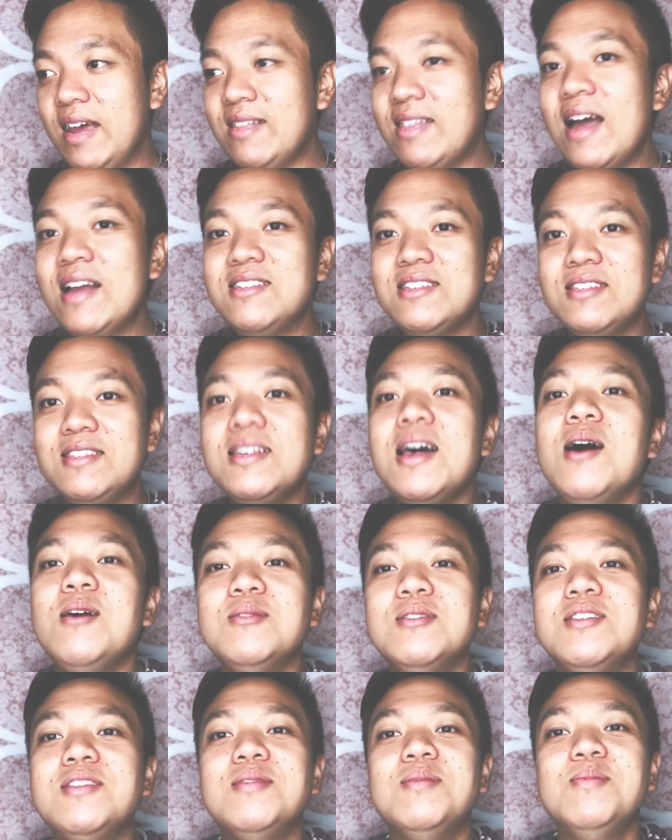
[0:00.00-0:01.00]
that just
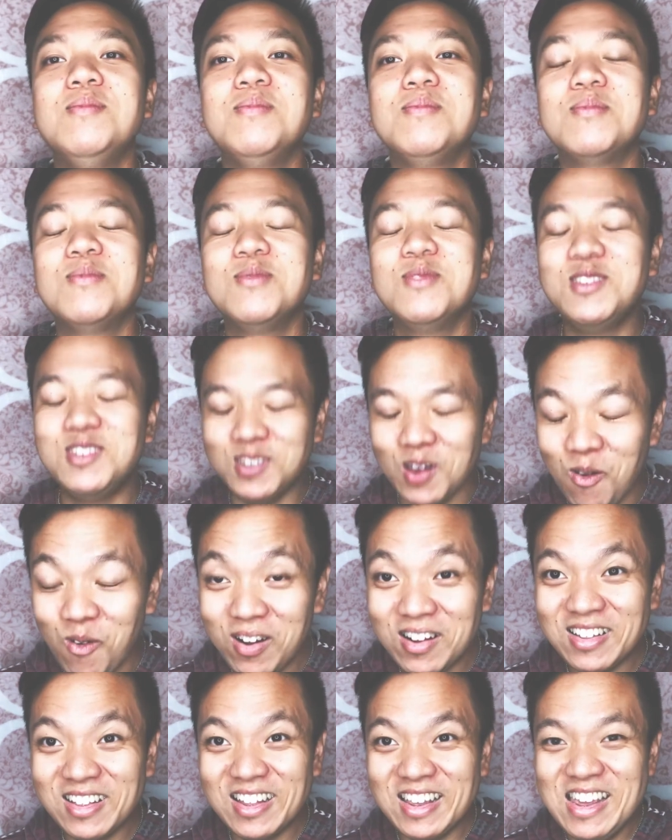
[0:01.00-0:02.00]
sounds so
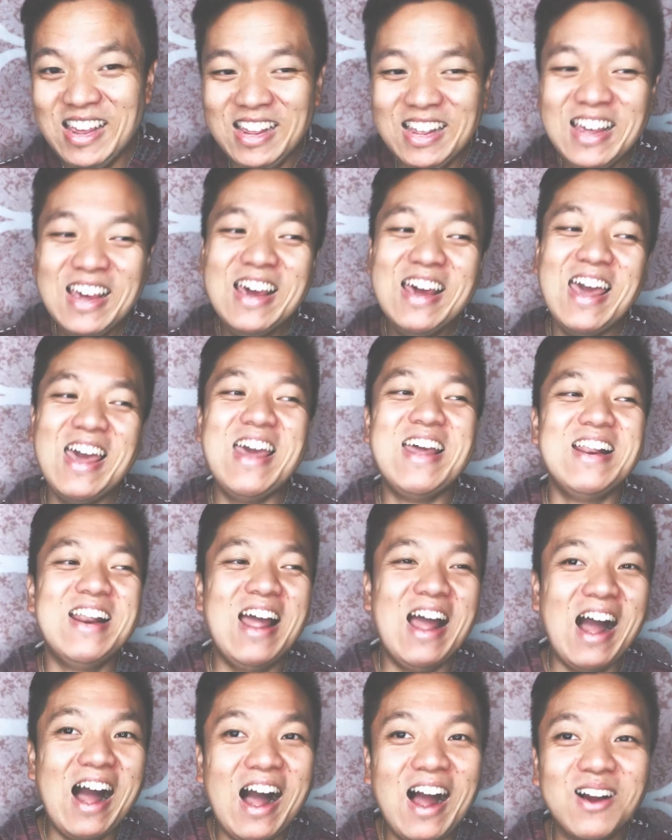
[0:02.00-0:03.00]
ugly and
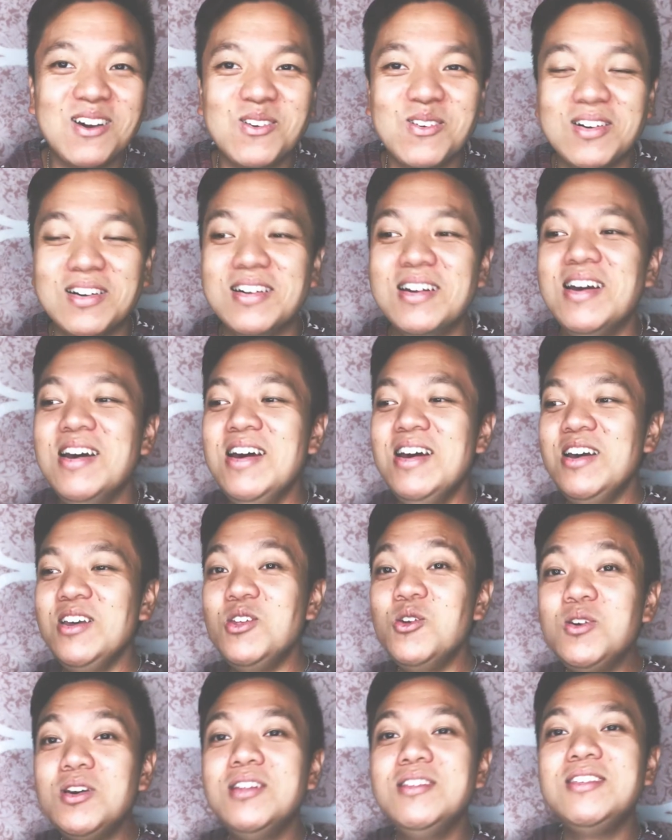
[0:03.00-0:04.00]
awkward.
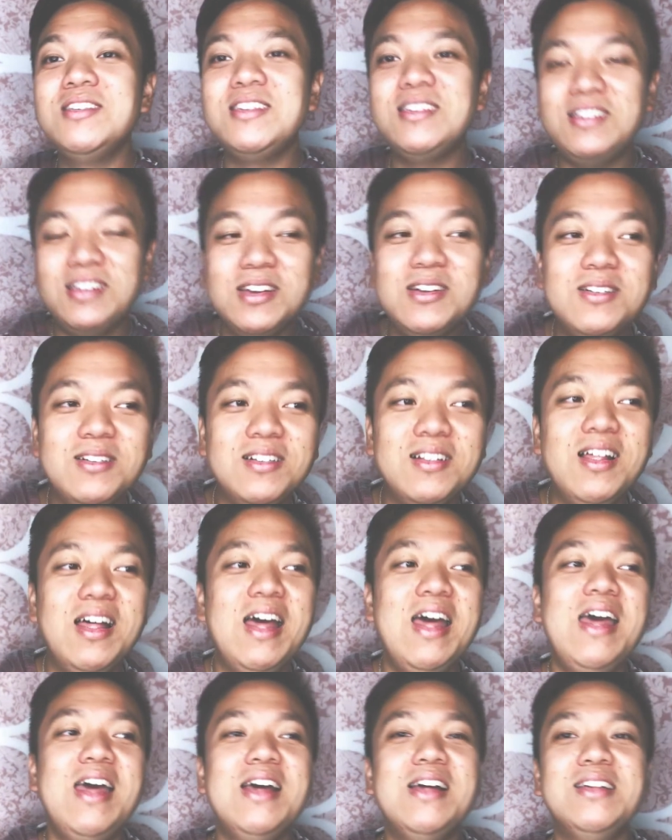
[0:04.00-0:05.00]
You can still
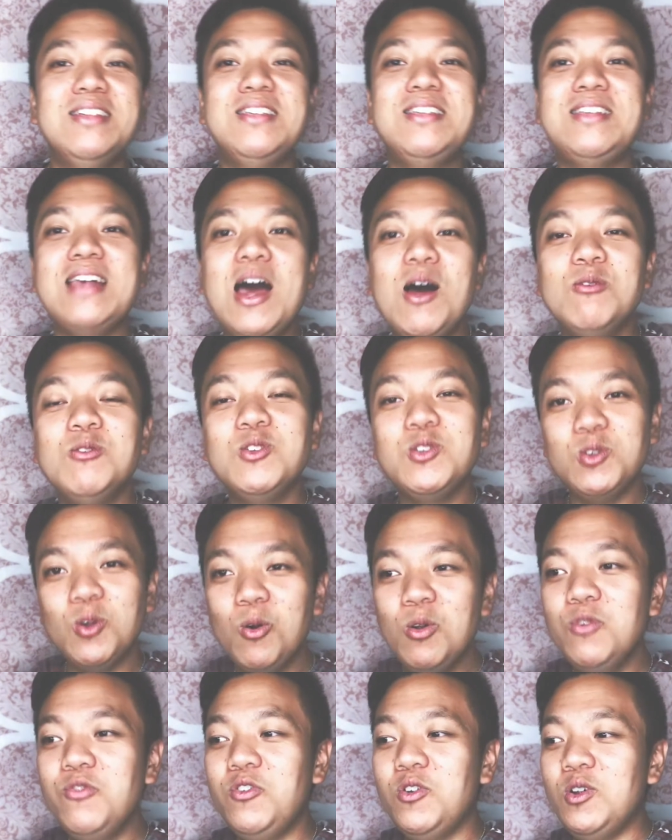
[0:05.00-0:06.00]
sound
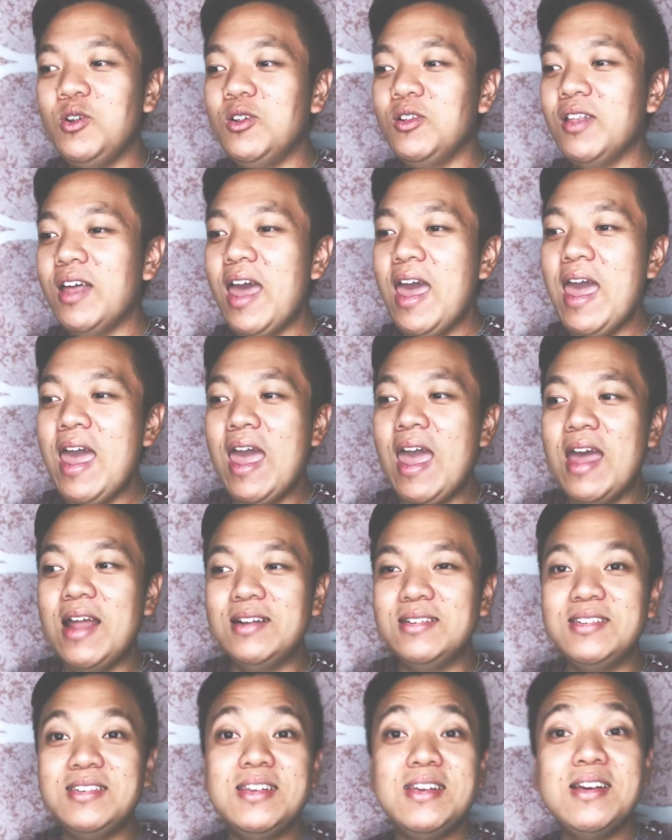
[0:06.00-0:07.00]
soulful and
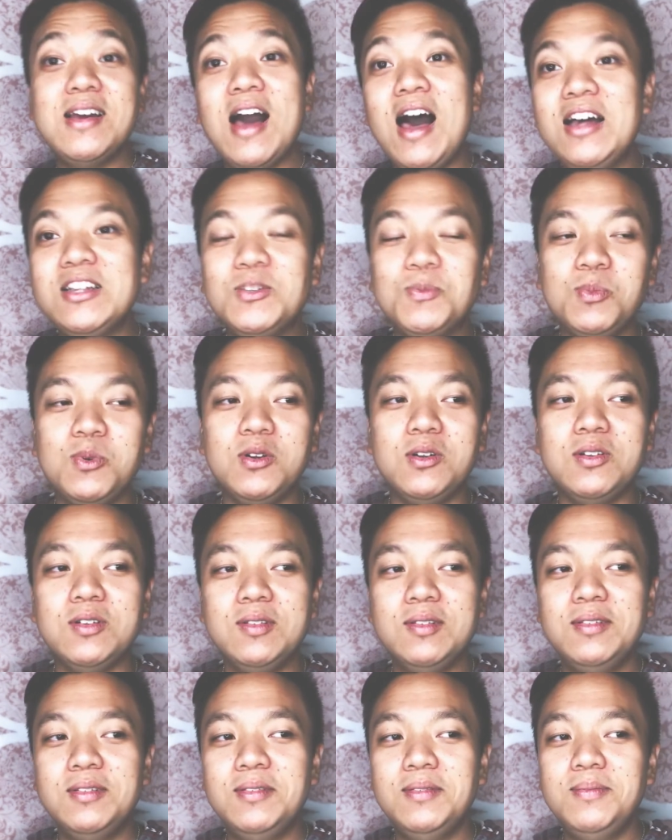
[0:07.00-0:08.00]
sing gospel,
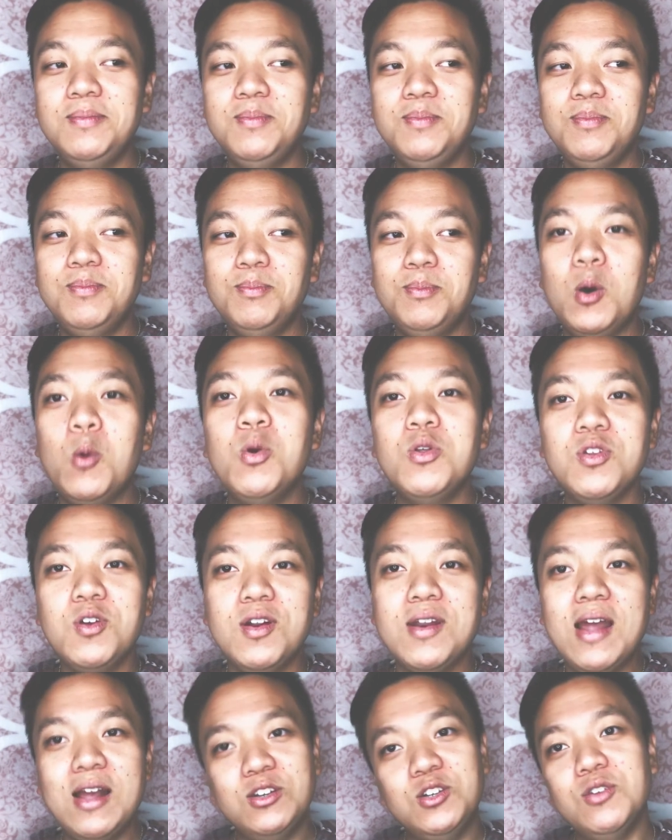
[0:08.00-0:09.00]
but with your
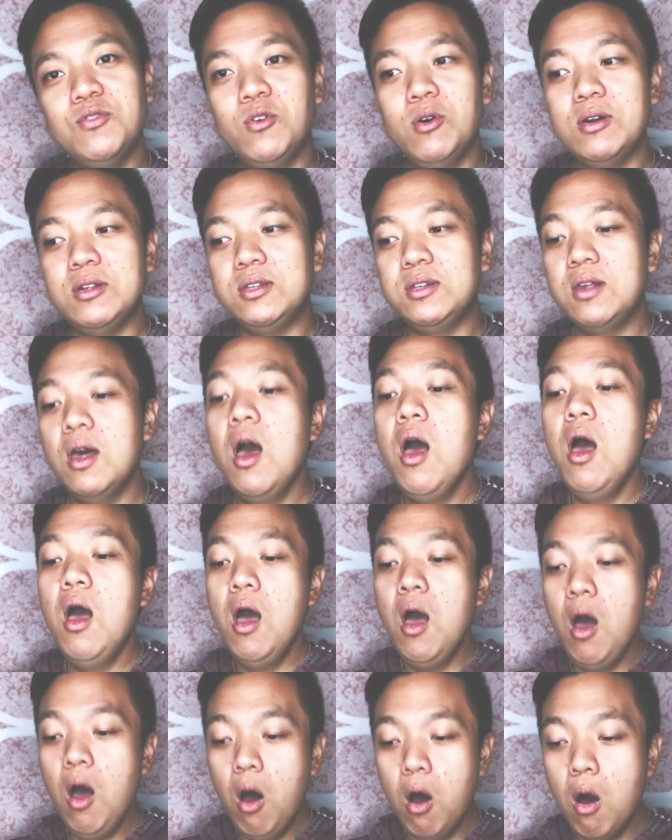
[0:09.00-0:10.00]
natural voice.
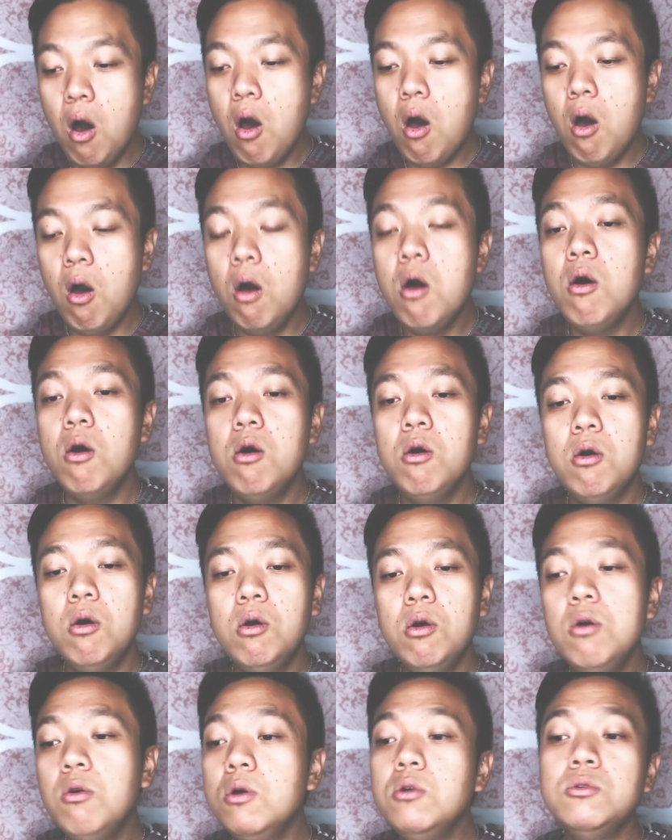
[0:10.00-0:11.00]

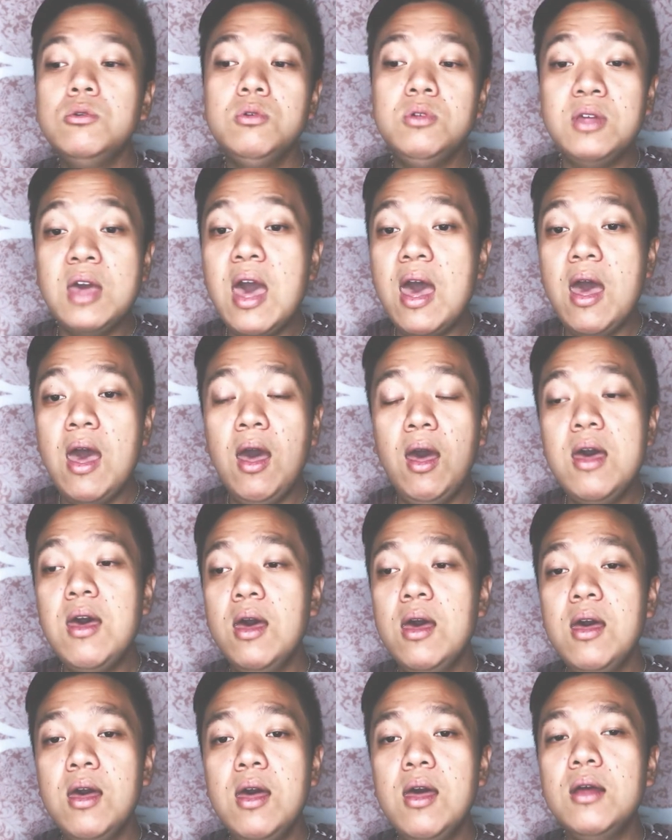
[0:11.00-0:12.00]
Oh
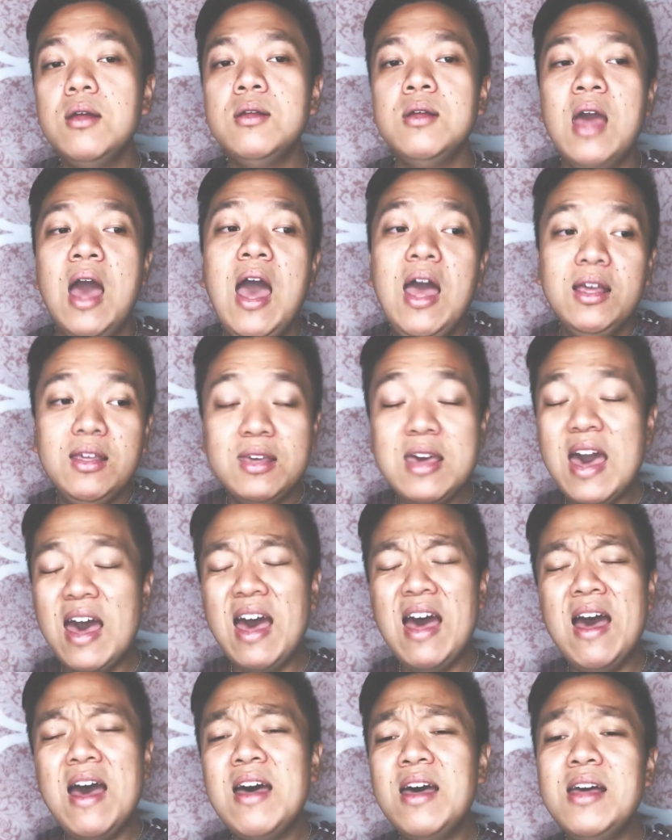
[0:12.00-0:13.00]
yeah,
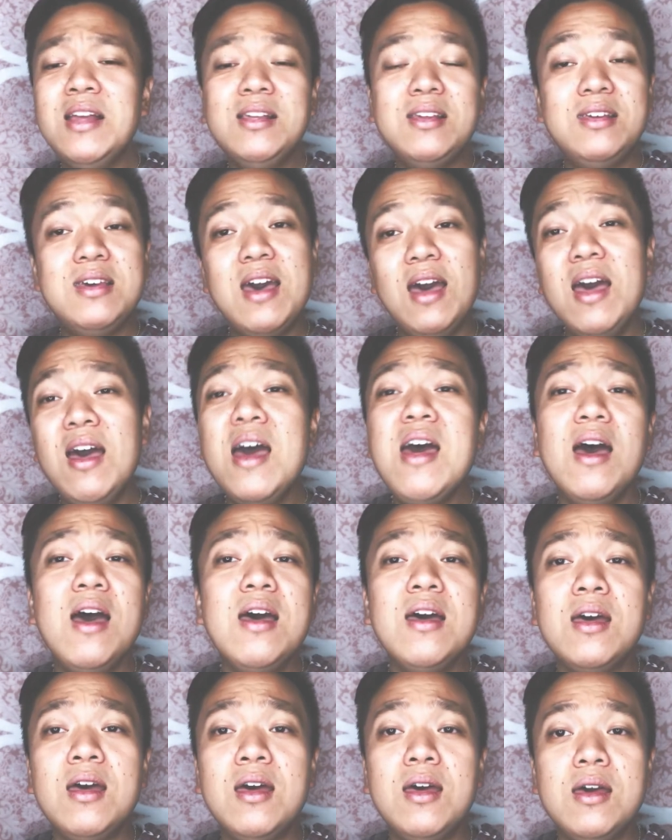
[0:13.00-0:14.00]
yeah,
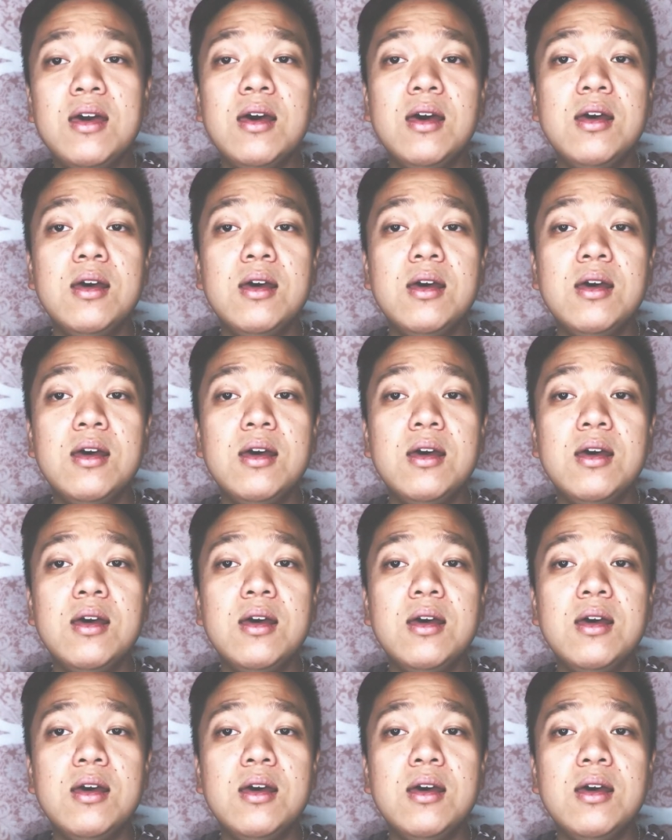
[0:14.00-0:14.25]
yeah.